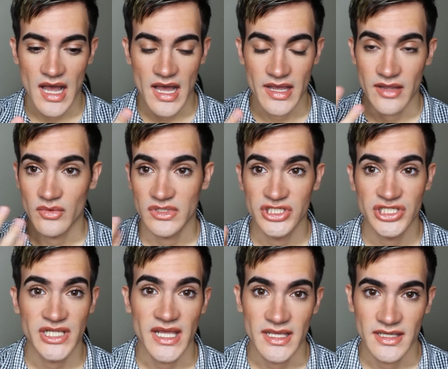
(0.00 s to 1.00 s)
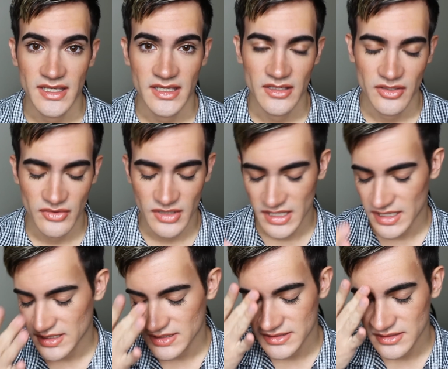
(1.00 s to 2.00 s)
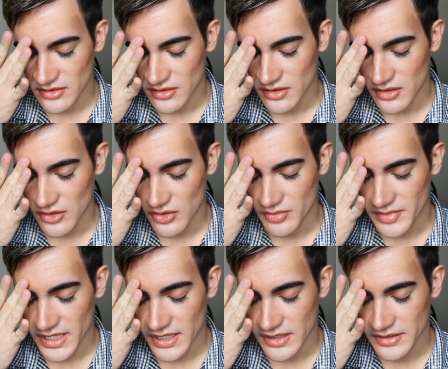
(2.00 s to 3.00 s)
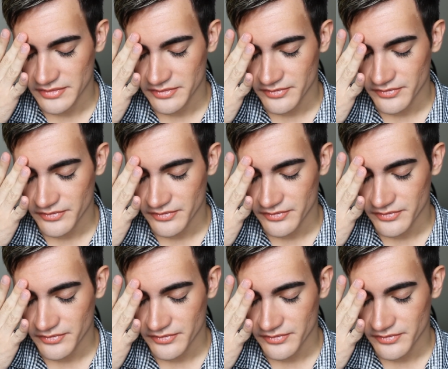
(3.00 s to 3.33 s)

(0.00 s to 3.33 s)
I was shaking, you guys. Oh my God.